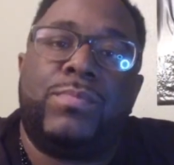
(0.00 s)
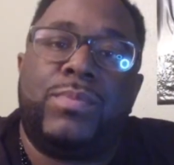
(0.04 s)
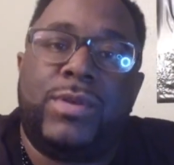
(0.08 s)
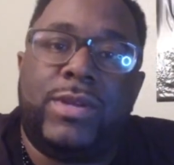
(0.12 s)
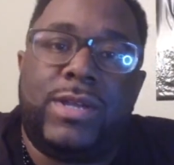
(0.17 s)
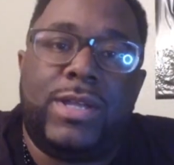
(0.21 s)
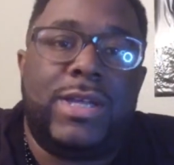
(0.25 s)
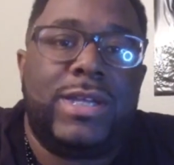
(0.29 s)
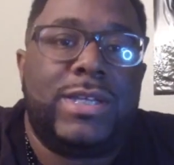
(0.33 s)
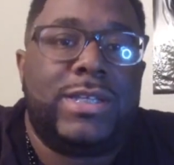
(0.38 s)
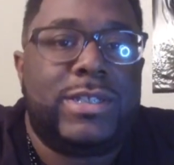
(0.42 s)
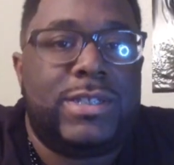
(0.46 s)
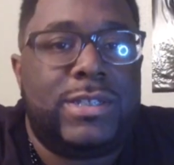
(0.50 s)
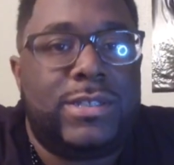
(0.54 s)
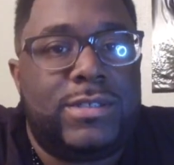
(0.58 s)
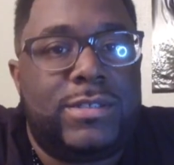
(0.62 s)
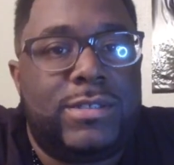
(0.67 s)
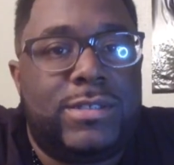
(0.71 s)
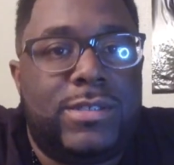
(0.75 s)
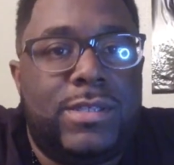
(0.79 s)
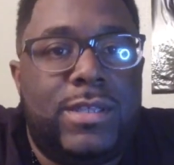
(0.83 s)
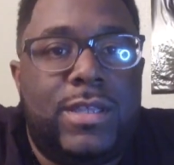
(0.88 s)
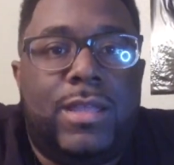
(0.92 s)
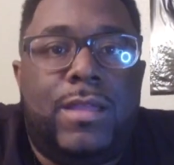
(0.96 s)

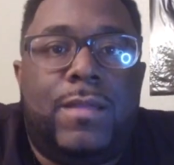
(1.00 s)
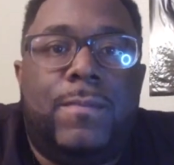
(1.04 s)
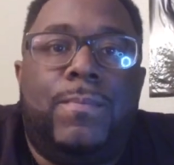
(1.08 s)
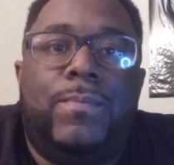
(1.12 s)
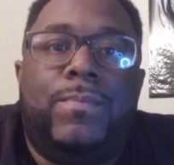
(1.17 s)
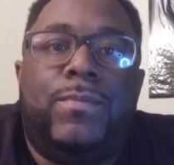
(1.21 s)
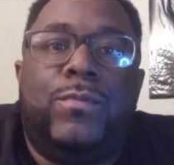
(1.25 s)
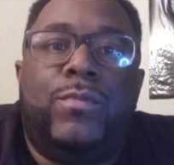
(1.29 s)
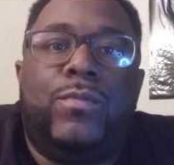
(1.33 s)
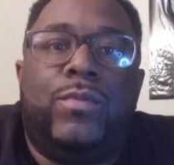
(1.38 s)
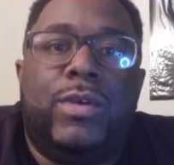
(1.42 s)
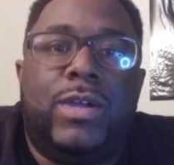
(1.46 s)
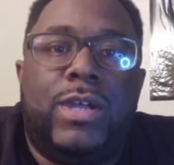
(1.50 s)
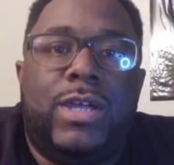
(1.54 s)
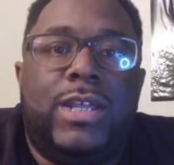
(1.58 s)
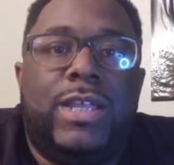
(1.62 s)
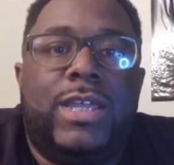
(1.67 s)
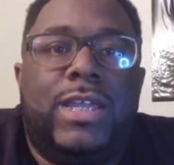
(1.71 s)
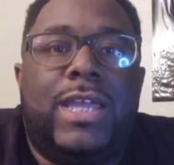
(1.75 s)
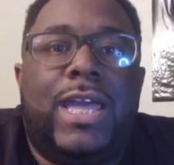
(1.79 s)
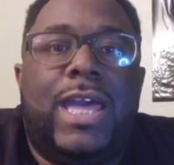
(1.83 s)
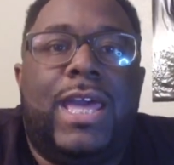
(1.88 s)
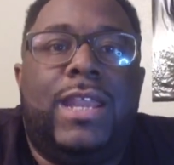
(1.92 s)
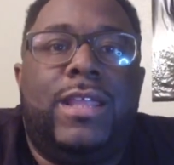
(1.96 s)
productions, we're going
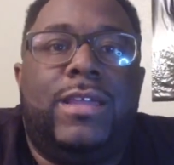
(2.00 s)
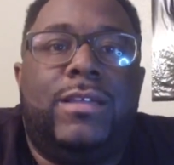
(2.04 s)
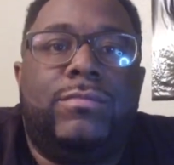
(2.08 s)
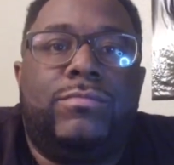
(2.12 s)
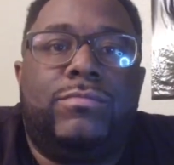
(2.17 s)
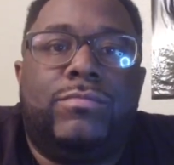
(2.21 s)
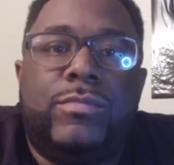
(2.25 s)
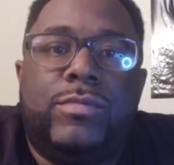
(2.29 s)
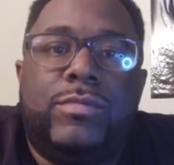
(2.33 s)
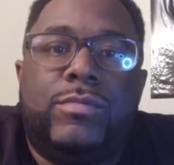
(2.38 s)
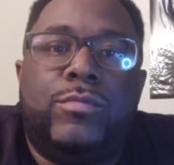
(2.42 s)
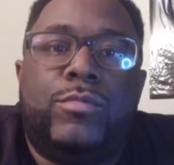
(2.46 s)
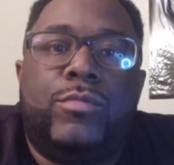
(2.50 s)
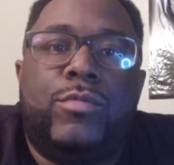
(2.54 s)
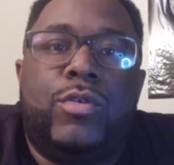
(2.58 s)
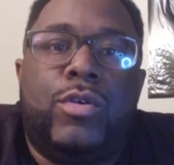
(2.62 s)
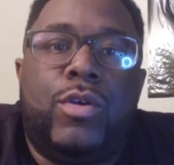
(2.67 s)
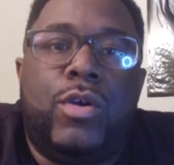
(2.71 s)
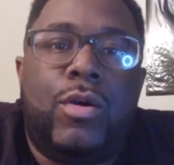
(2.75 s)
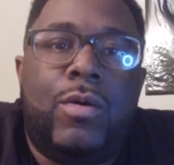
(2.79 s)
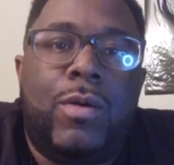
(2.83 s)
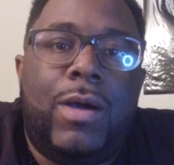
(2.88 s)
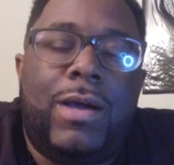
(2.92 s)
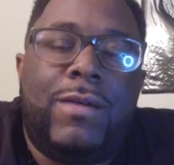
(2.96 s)
to kind of
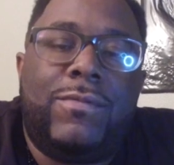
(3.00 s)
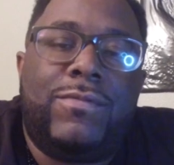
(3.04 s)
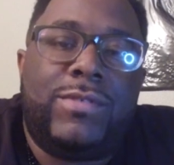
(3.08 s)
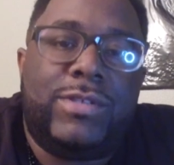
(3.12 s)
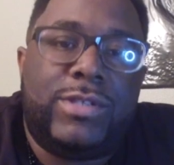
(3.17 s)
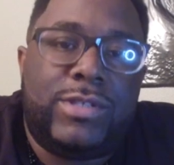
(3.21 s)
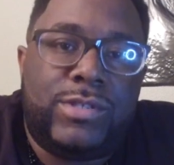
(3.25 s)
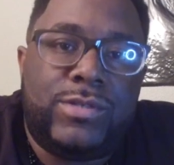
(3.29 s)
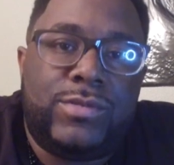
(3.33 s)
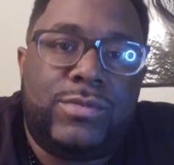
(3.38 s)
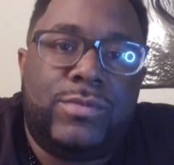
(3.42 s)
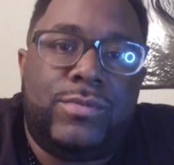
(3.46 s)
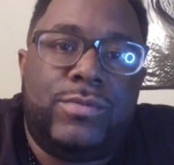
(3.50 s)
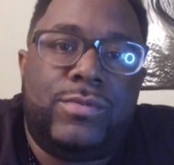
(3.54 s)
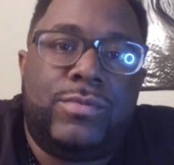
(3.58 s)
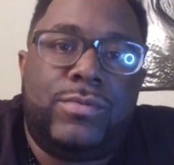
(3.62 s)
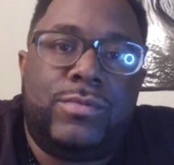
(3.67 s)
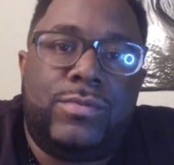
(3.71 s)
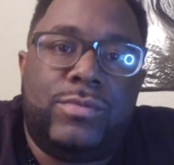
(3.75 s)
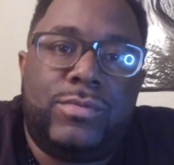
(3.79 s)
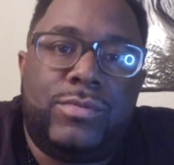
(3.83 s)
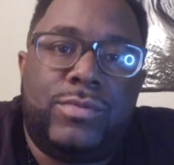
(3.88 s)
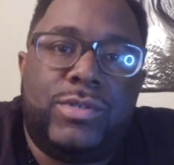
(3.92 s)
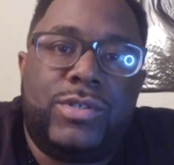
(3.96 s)
go off
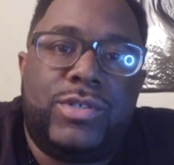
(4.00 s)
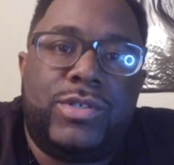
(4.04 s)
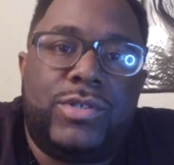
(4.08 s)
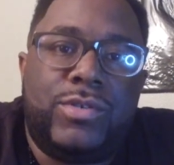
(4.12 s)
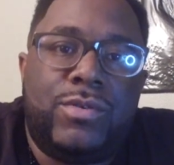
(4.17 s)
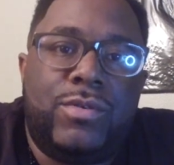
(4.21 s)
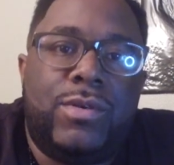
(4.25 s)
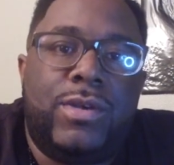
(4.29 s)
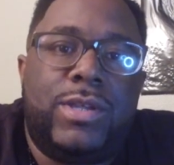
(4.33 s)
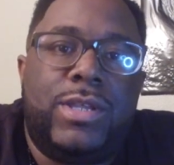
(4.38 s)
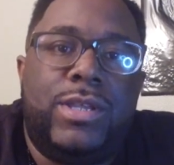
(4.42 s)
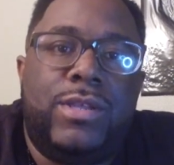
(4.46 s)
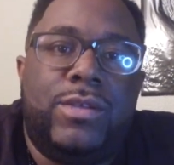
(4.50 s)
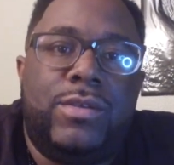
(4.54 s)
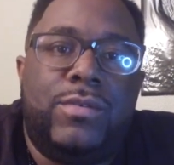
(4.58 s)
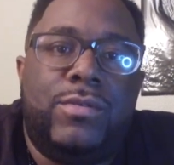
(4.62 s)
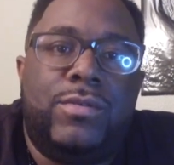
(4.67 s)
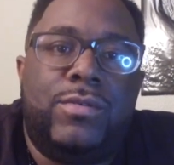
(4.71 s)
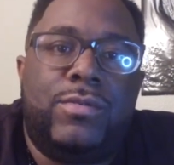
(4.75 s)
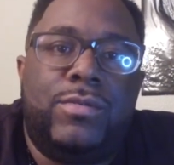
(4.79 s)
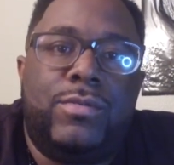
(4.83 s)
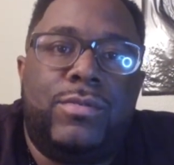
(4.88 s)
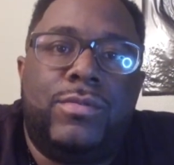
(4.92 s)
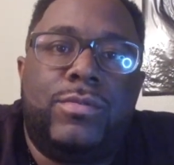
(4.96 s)
into showing
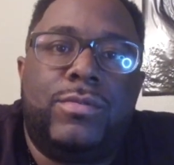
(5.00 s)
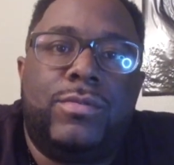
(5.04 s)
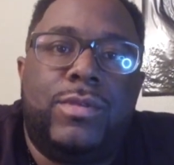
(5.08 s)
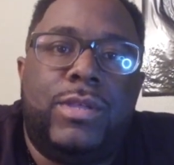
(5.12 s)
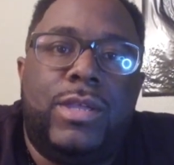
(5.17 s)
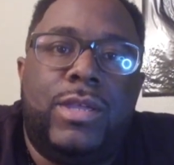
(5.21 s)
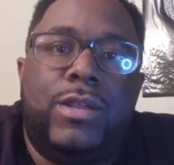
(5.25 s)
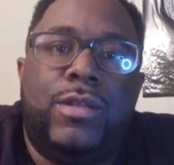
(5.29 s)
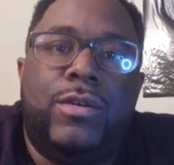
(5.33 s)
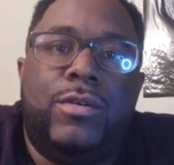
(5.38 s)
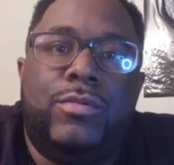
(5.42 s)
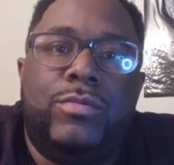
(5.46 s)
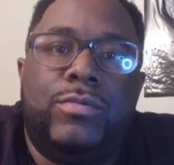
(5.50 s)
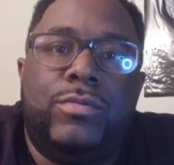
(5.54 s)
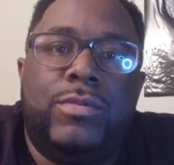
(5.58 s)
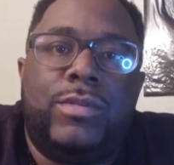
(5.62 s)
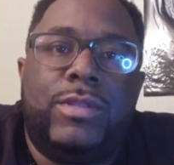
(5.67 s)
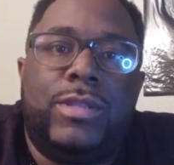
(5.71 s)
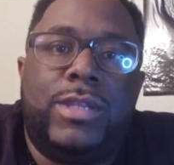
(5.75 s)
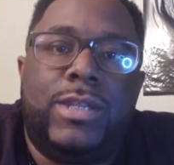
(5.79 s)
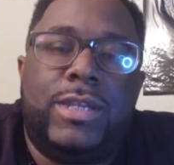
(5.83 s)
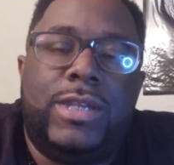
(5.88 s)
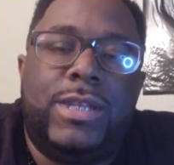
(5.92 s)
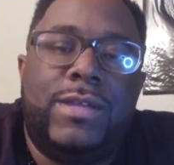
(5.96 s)
you, you know,
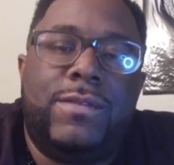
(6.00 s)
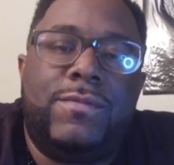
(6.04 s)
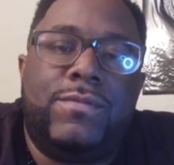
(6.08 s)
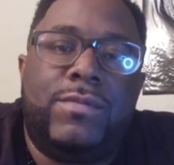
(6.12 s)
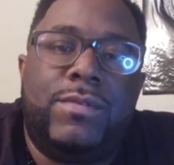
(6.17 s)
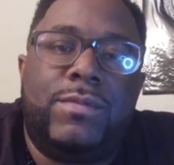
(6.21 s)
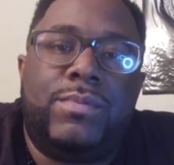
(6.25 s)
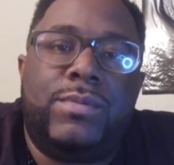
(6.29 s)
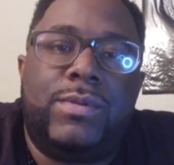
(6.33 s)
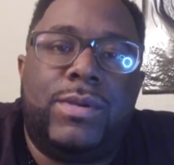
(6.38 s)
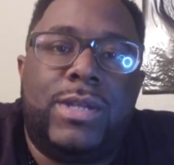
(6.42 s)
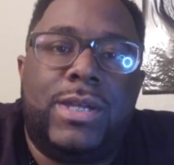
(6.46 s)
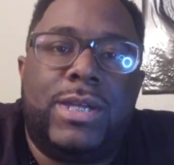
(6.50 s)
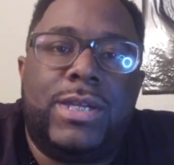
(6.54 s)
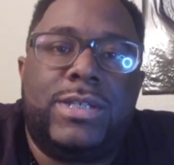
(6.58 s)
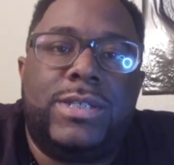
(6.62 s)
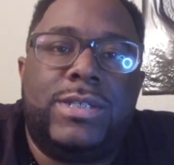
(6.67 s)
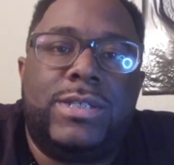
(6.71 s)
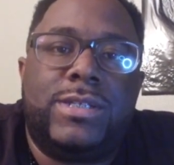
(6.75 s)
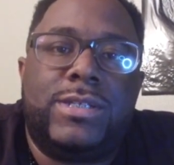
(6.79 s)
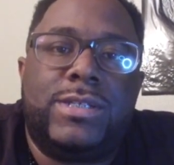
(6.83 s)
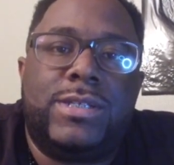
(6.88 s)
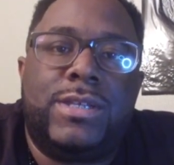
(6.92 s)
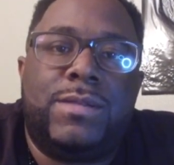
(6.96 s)
the different
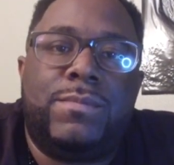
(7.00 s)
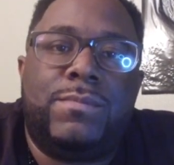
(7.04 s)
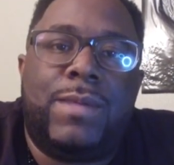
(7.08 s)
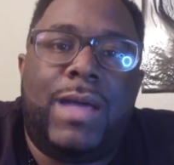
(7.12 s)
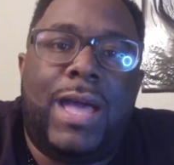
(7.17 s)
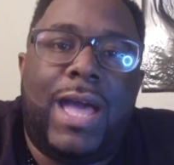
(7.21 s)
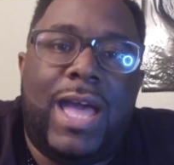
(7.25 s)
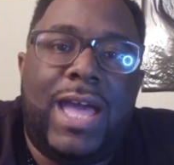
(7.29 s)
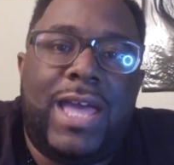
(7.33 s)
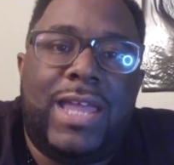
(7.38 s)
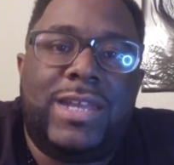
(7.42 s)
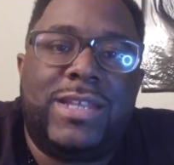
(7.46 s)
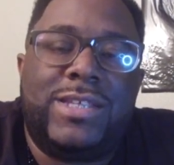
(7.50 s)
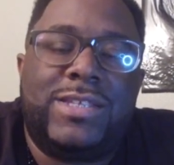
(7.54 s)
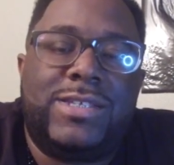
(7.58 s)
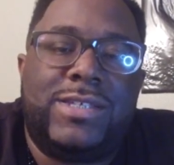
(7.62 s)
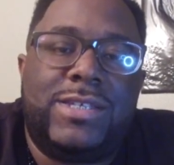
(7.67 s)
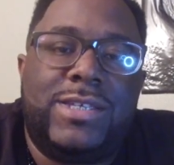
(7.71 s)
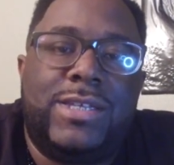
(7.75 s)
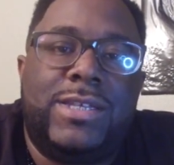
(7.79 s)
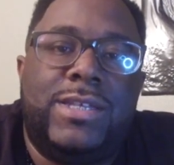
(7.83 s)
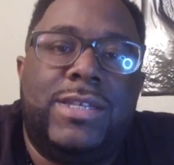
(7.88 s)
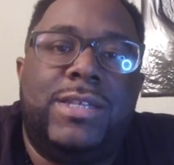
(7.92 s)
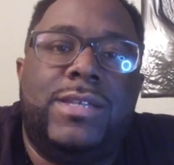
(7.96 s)
productions and behind the
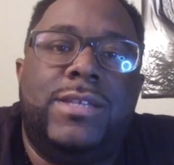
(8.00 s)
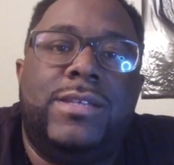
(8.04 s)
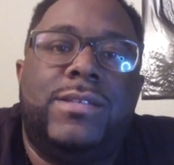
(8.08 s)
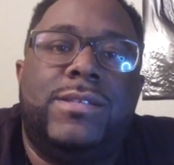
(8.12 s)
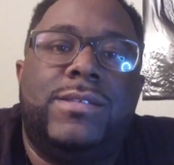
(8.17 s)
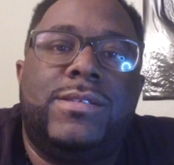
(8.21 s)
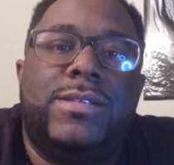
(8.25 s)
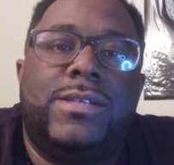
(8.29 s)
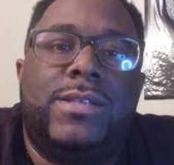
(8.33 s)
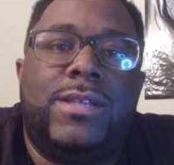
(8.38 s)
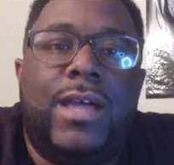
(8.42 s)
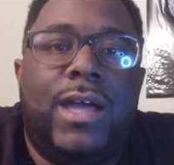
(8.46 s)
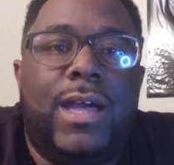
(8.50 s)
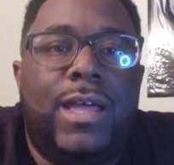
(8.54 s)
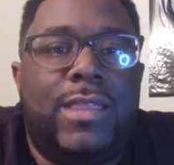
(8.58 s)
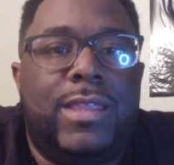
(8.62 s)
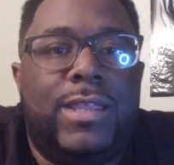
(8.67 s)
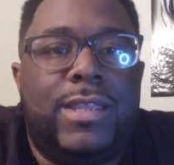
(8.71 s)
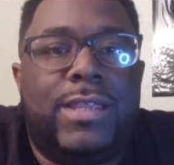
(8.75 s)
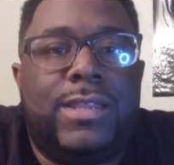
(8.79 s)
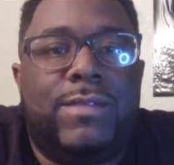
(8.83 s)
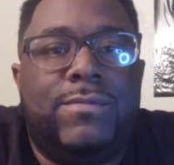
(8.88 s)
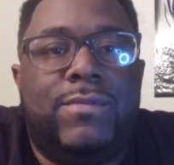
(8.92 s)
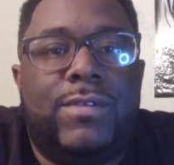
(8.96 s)
scenes and all
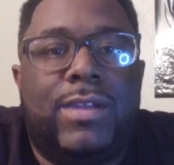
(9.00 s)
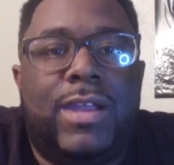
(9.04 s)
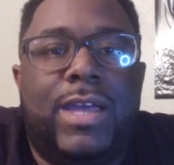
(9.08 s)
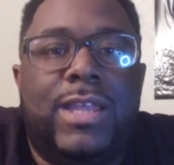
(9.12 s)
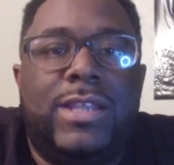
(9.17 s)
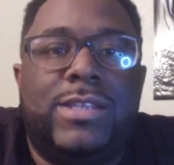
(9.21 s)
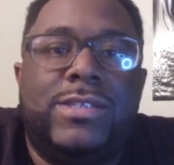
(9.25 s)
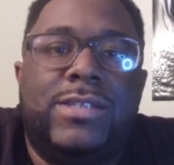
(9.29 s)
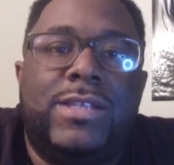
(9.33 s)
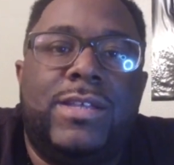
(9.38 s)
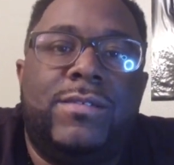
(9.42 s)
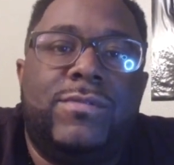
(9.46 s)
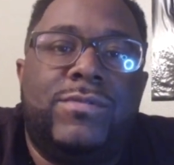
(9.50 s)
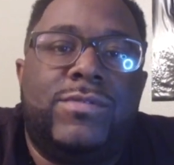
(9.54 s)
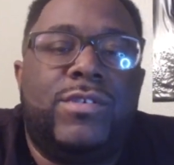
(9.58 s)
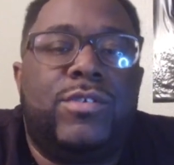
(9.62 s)
that different kind of stuff.